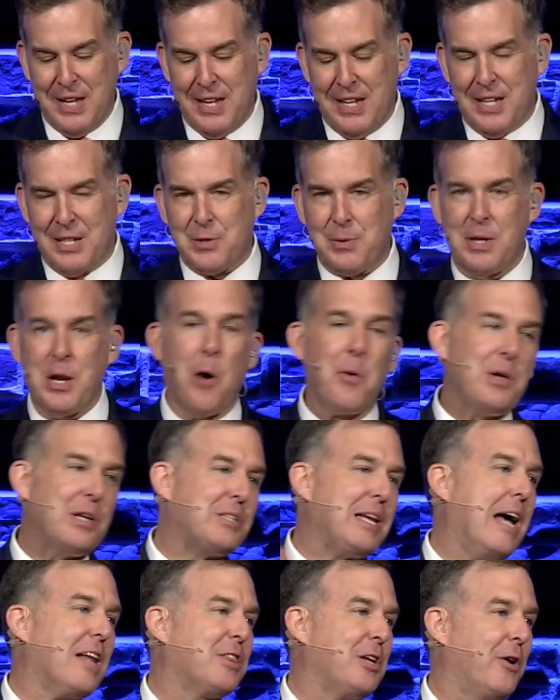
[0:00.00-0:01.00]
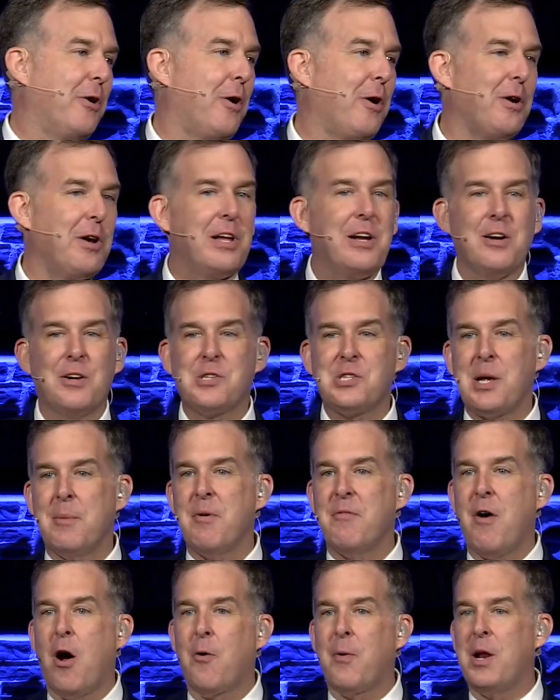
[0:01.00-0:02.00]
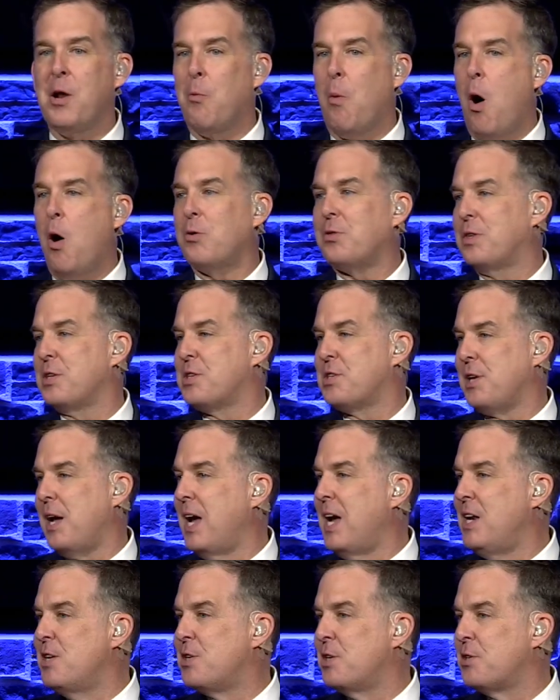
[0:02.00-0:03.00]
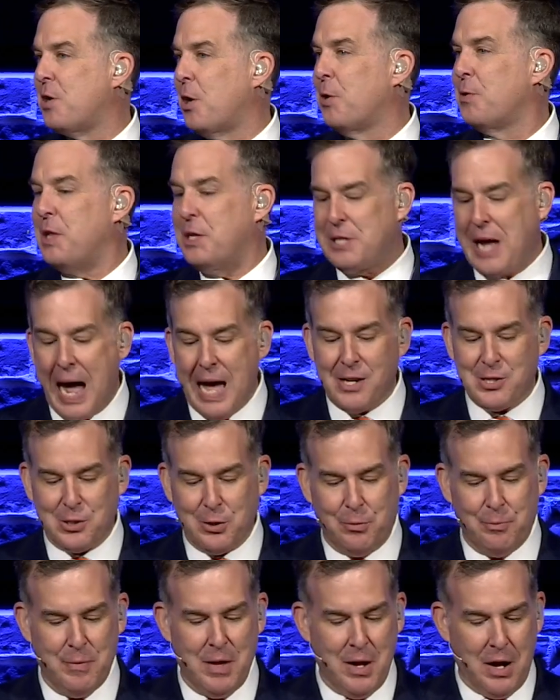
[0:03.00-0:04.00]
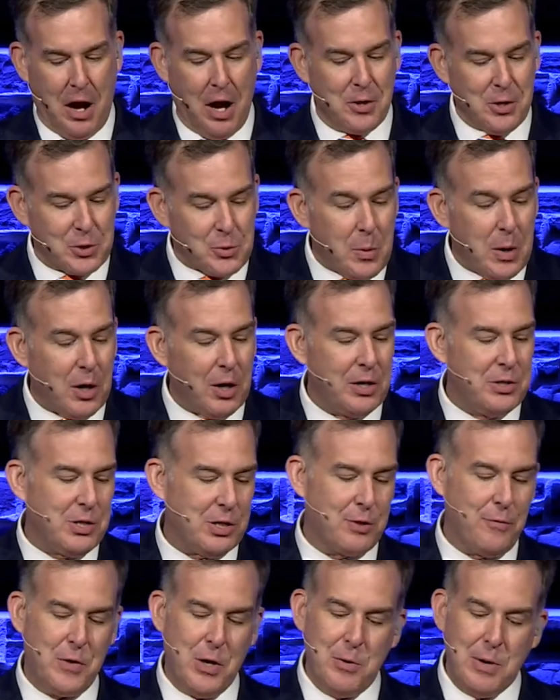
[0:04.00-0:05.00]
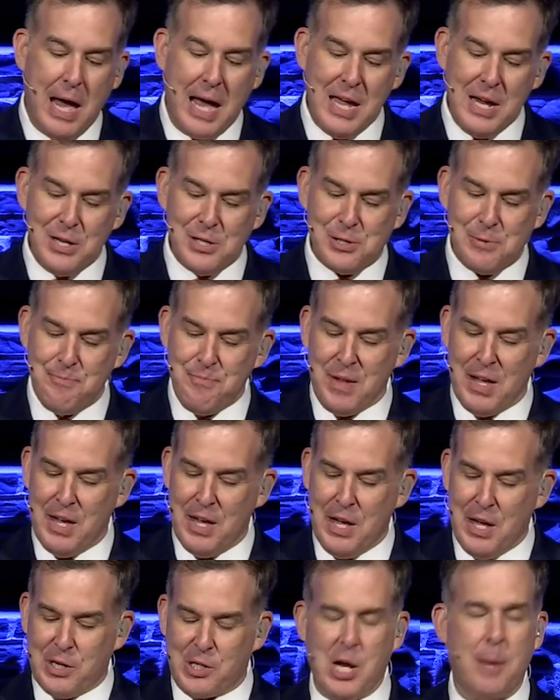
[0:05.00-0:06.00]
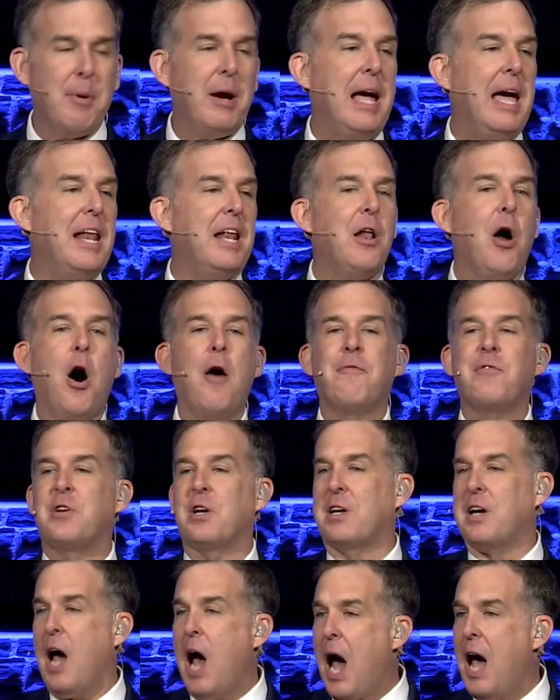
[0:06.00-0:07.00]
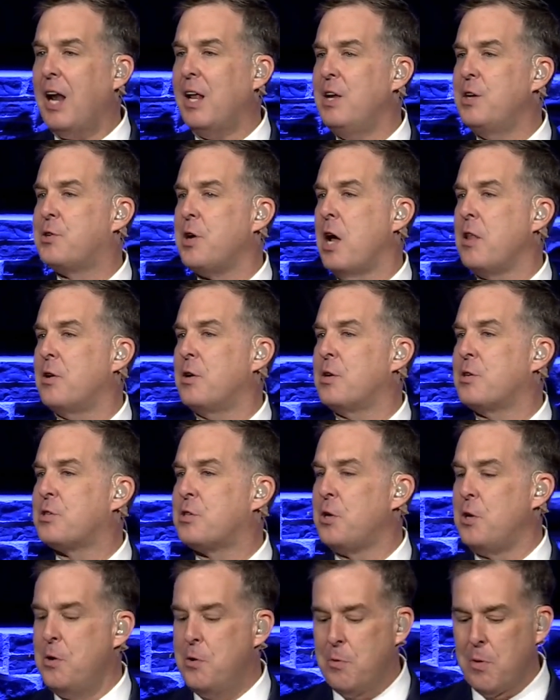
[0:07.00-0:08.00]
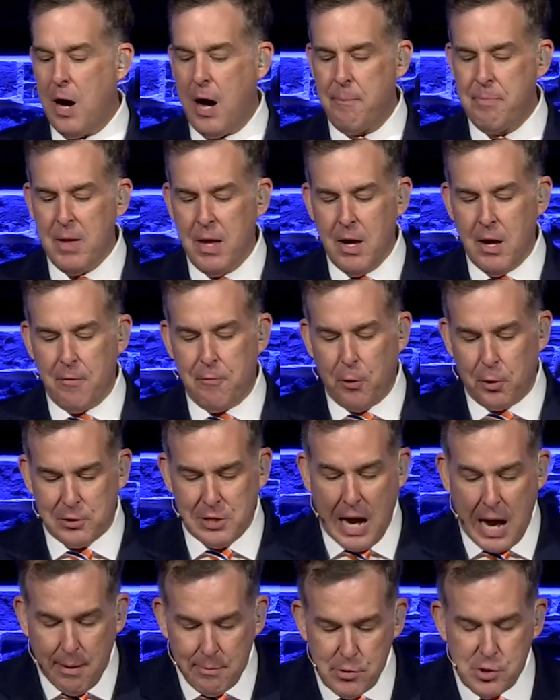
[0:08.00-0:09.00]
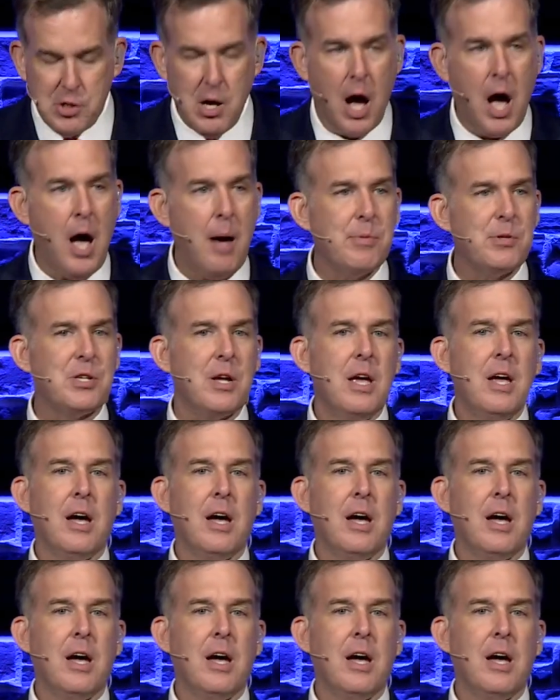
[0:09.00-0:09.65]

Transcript: so we noticed out there earlier, some have already walked the stage and turned the tassel. Others will in just a few days. Some are headed off to college, others to full-time jobs.